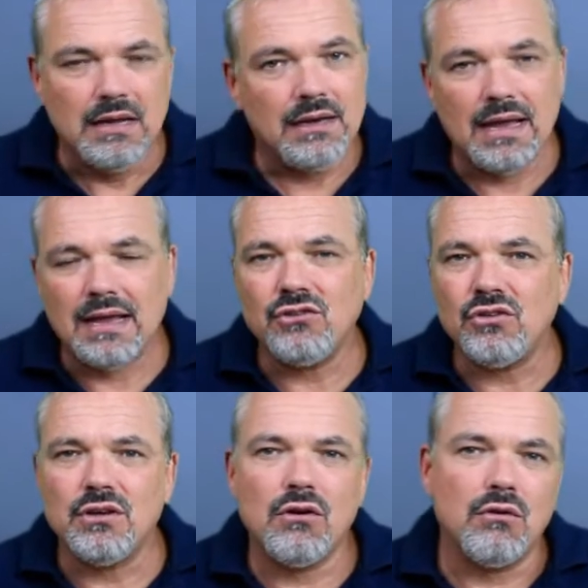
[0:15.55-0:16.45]
Now, as you
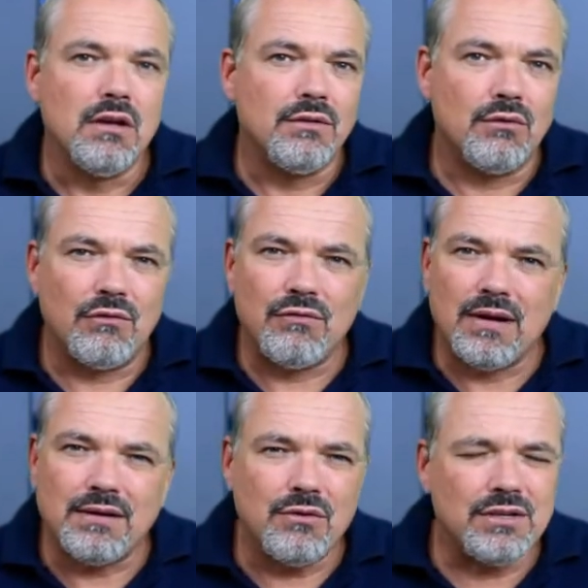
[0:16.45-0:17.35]
know, the
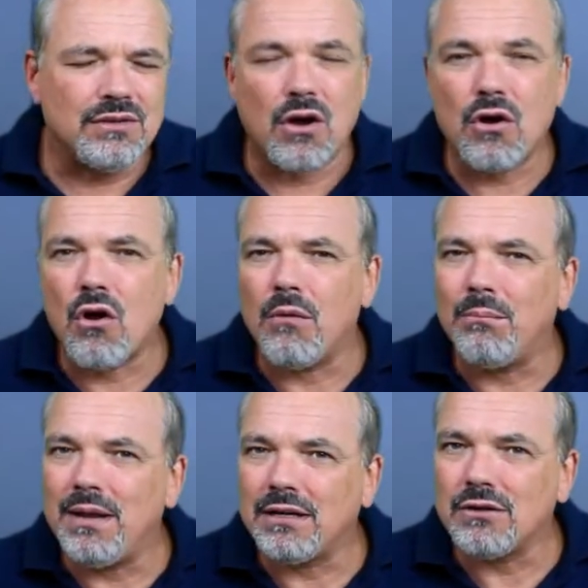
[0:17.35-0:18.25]
refineries are
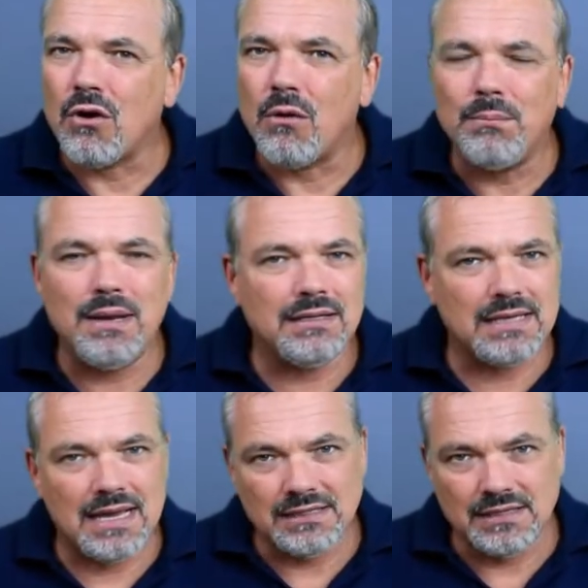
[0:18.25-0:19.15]
complex
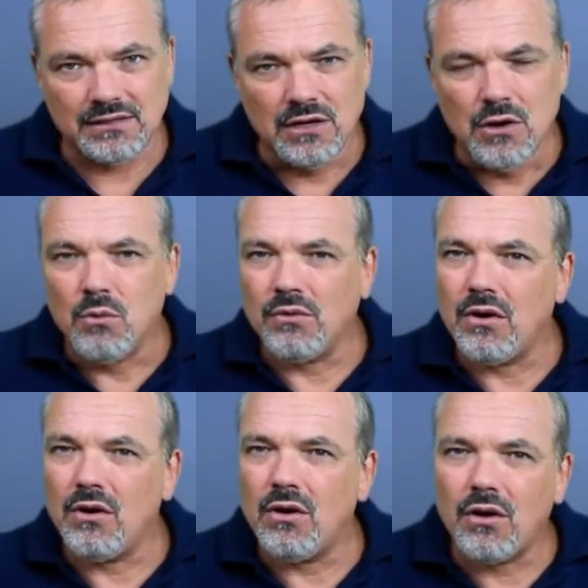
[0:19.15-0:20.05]
assets with a
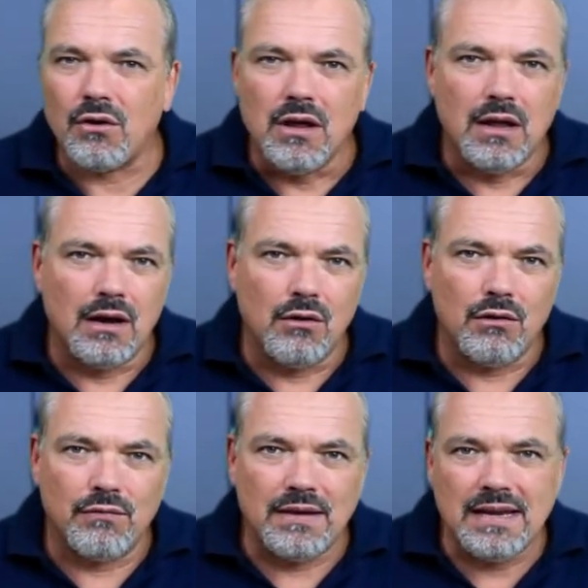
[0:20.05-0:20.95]
lot
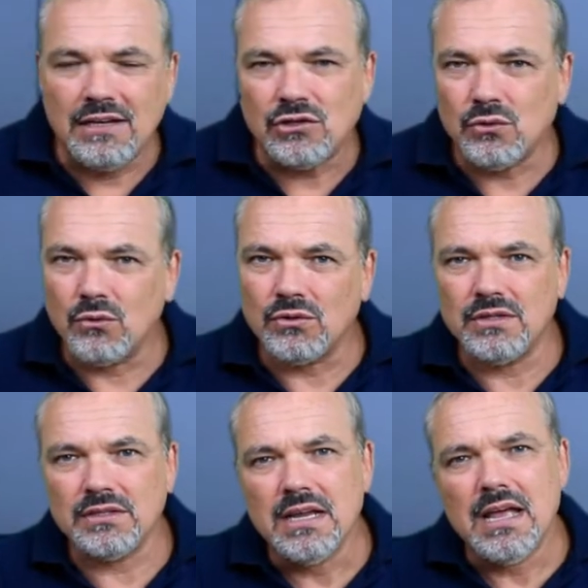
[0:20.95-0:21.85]
of heat
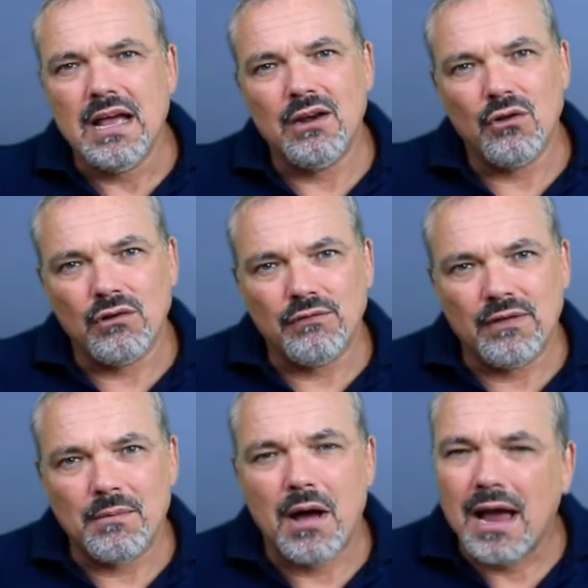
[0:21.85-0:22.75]
sources, a lot of
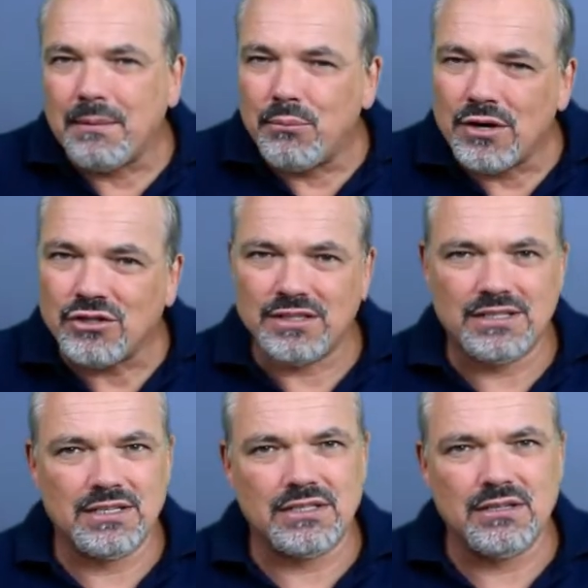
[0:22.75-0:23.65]
high pressure
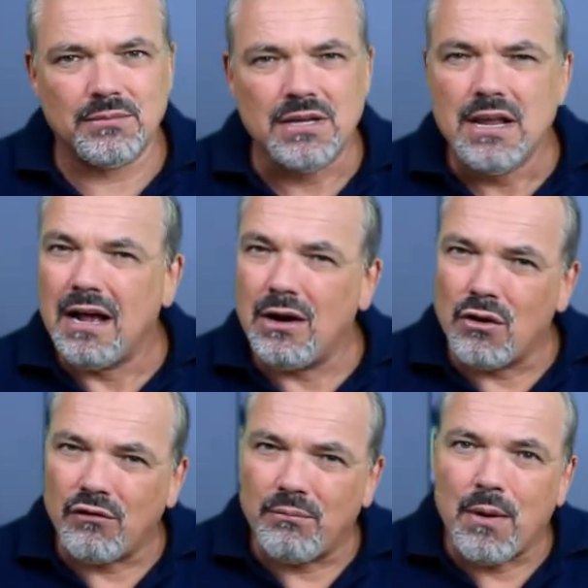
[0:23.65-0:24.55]
systems, a
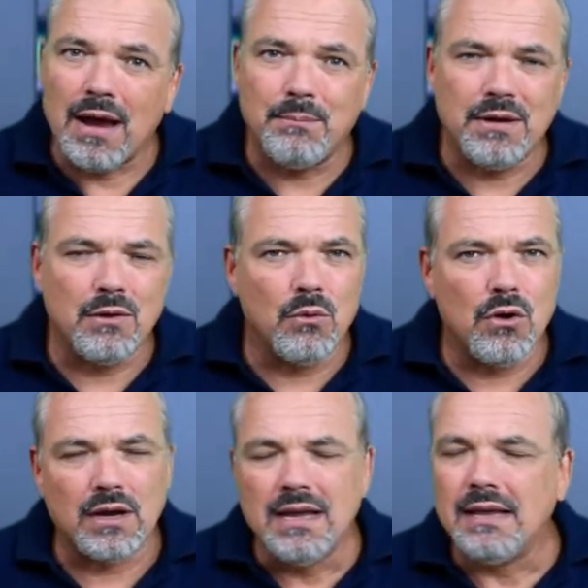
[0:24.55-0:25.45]
lot of piping
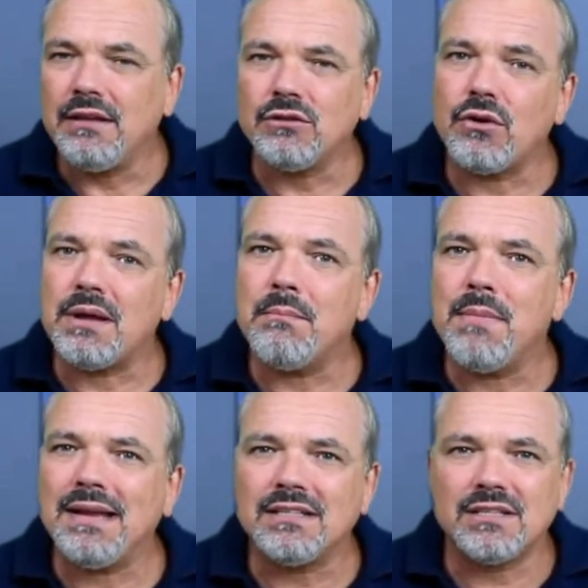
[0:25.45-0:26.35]
work. These are
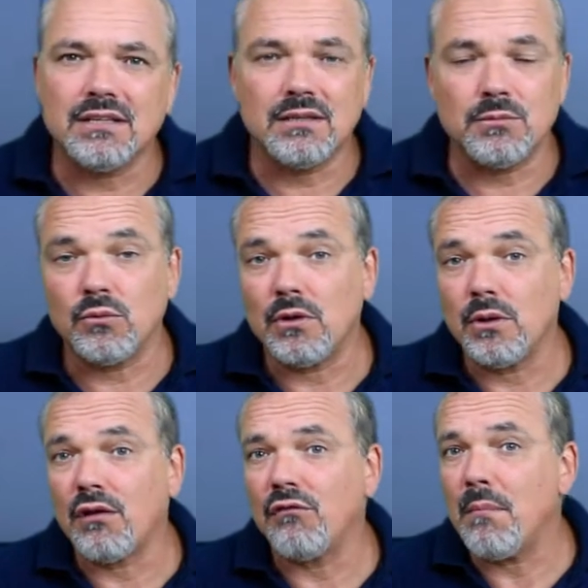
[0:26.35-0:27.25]
immense systems with a
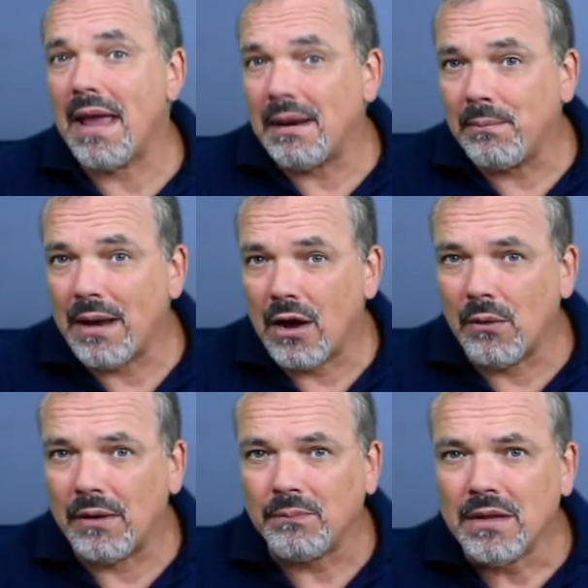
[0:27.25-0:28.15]
lot of
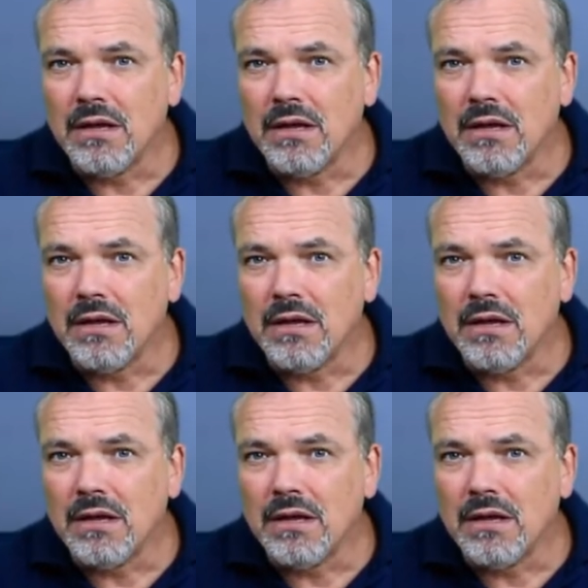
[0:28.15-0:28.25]
manpower.